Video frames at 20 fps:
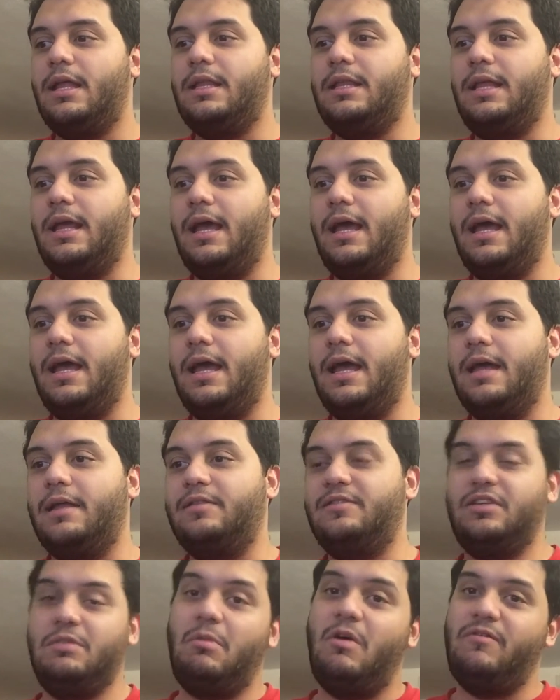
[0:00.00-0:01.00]

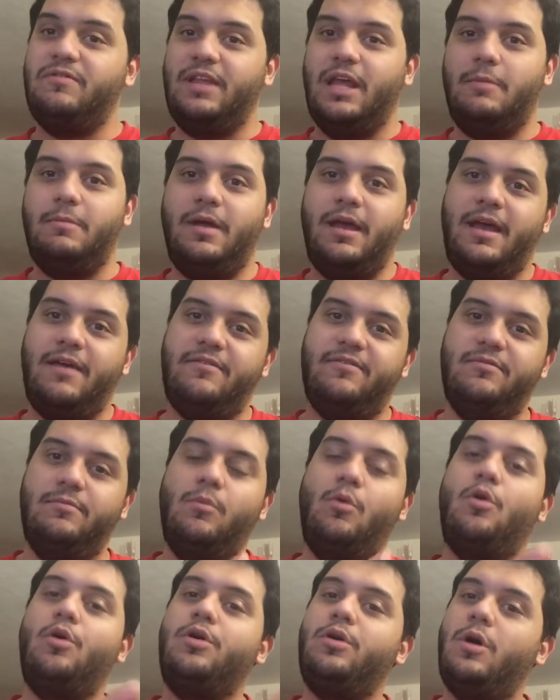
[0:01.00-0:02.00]
That some of them have
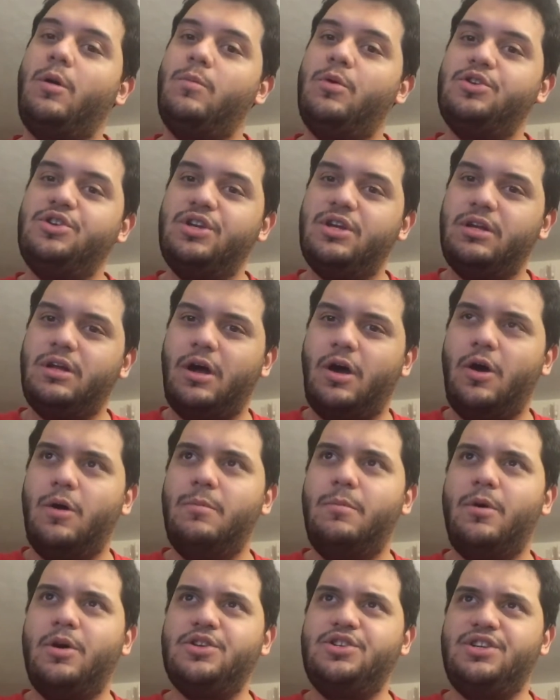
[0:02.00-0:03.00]
more
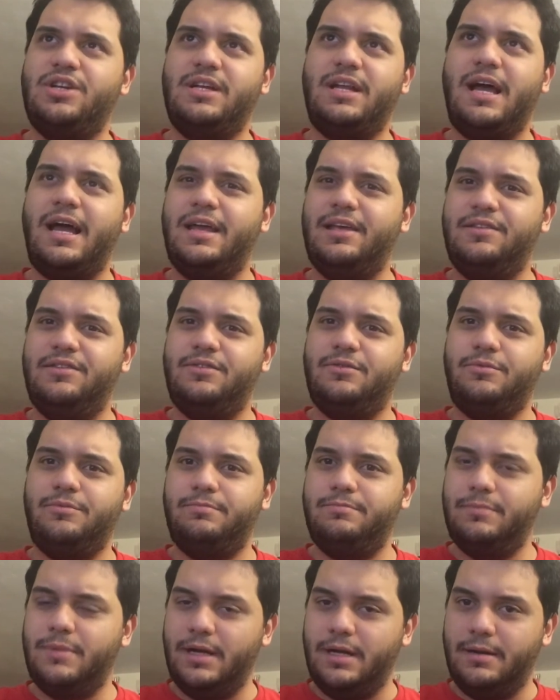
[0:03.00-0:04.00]
homogenized
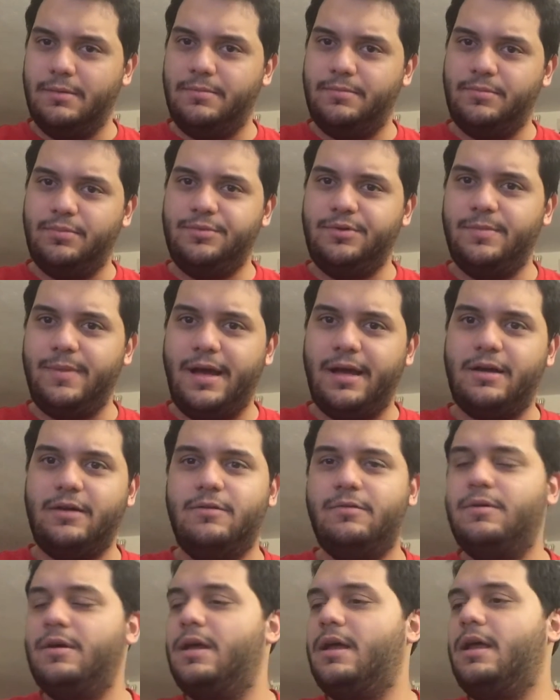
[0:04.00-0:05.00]

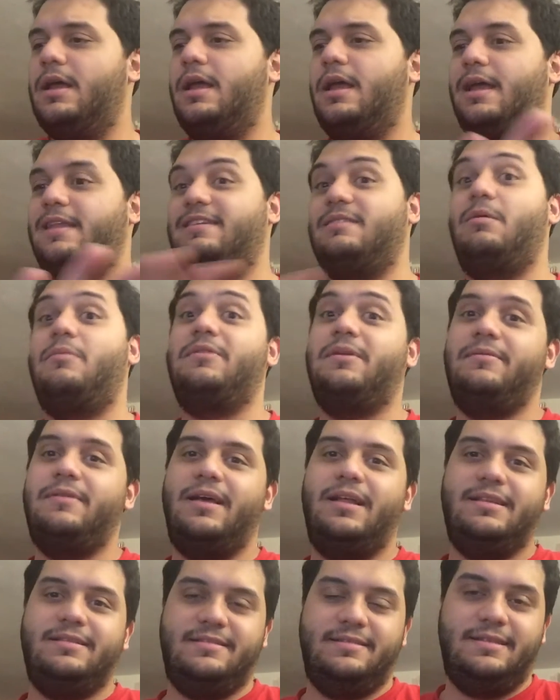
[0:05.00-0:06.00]
tobacco, and some of them
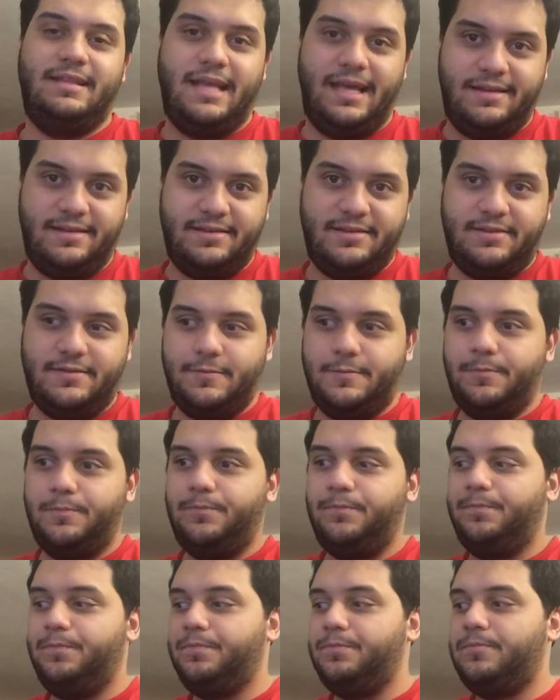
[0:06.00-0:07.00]
has less.
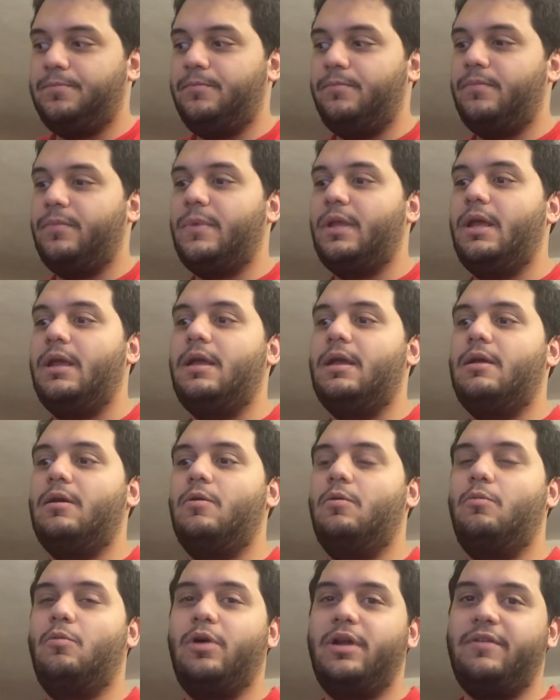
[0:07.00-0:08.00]

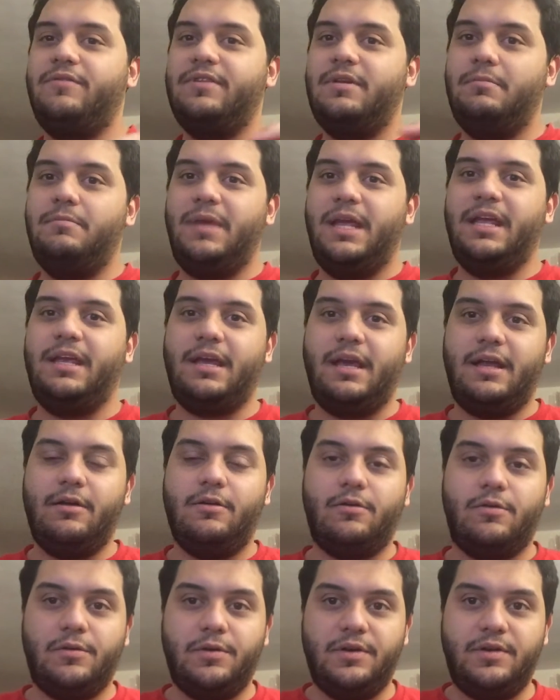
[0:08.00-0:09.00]
One of the main
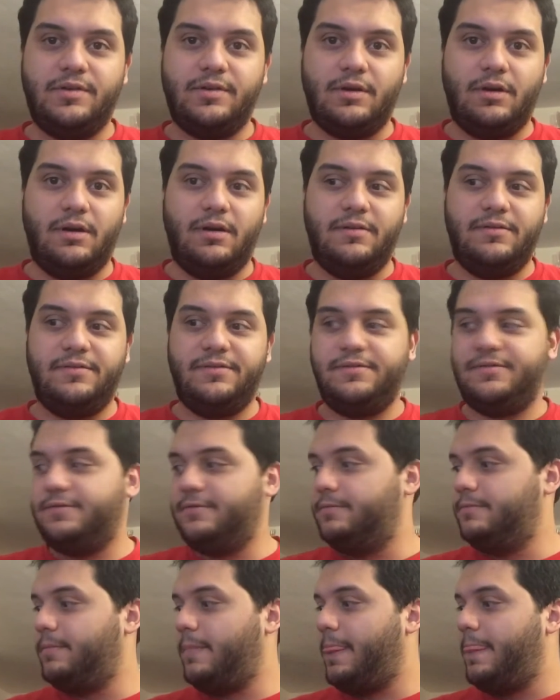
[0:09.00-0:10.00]
categories of
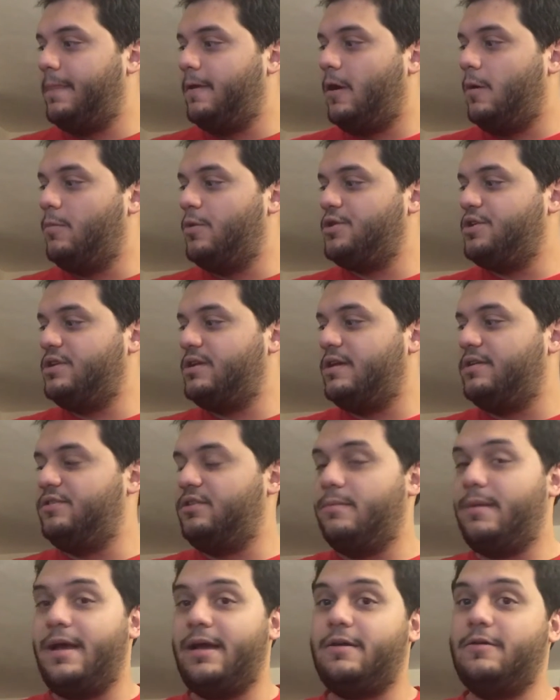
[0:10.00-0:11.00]
homogenized
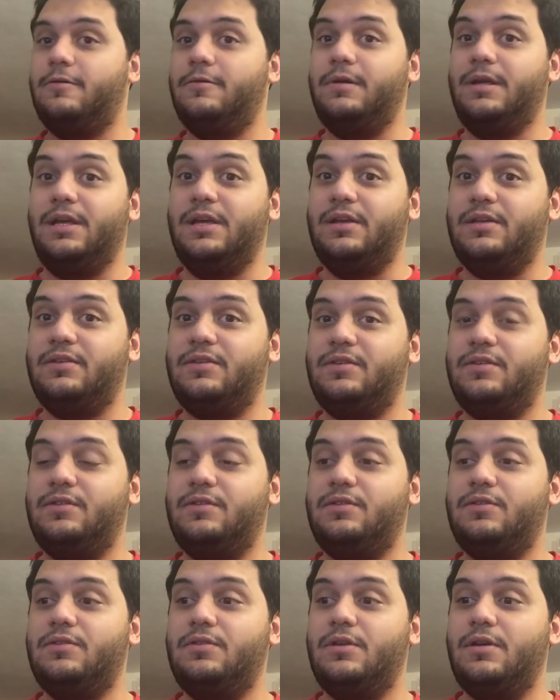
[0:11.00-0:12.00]
tobacco
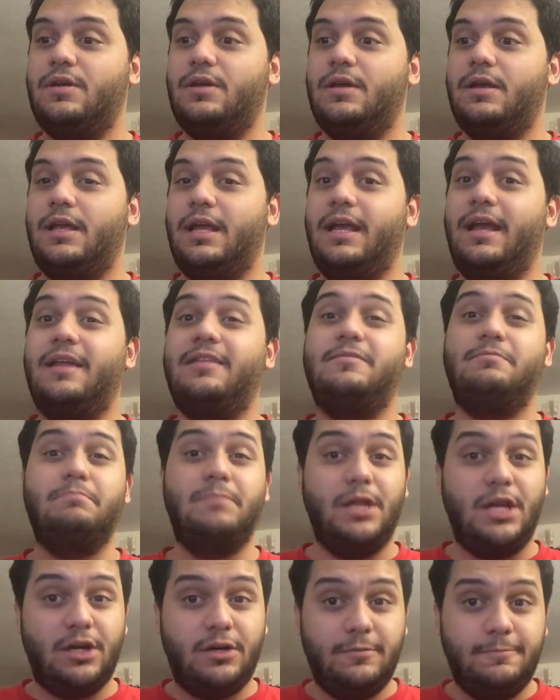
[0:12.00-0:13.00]
is it gets
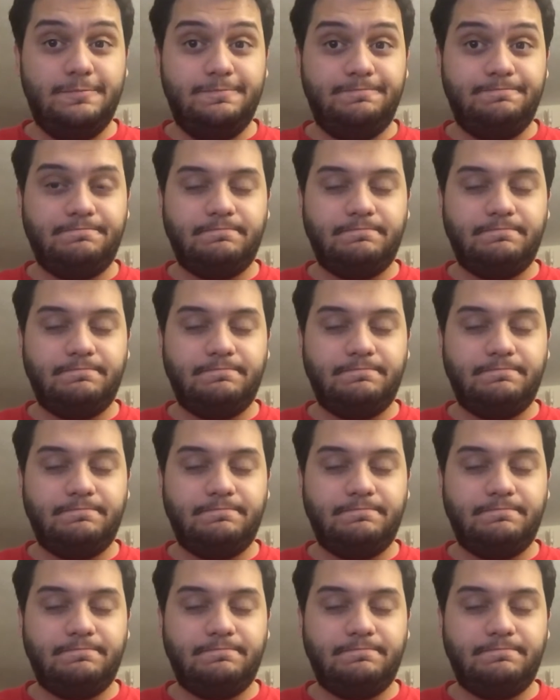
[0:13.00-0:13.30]
bitter.